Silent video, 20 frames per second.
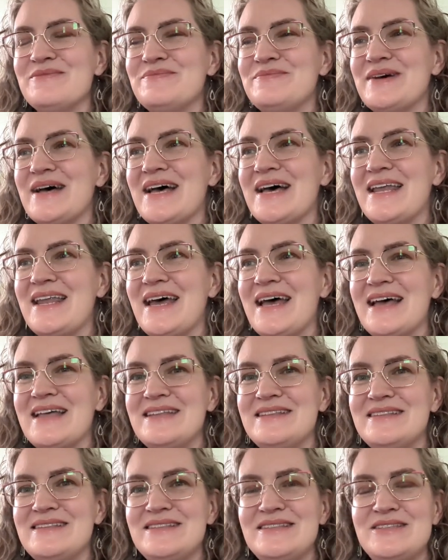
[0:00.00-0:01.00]
But uh,
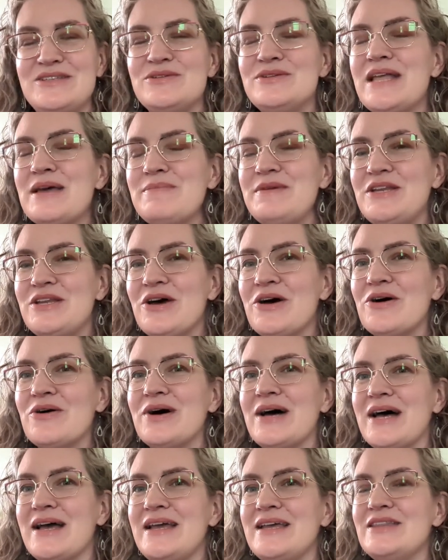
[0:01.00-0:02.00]
do let me know
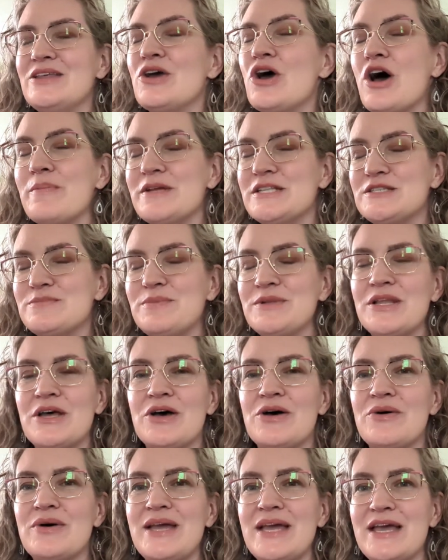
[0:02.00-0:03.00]
uh, in the comments
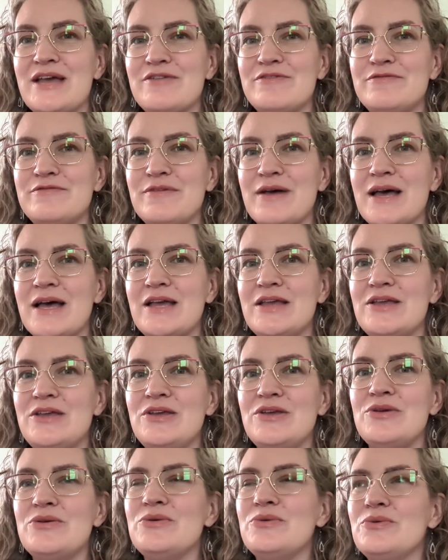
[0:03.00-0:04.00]
below if uh,
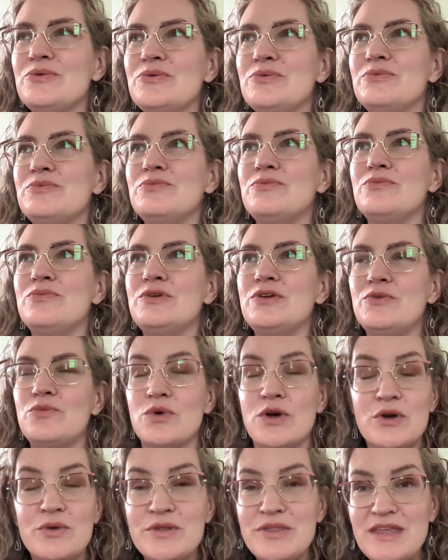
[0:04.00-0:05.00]
you
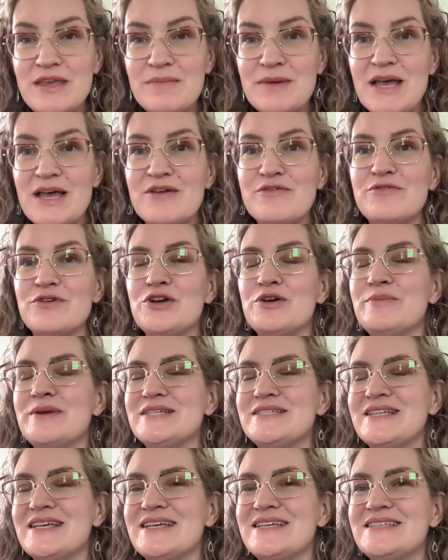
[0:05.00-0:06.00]
work with email for your
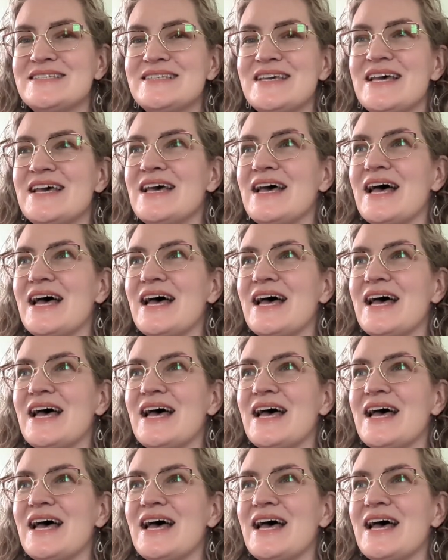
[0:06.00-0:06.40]
business.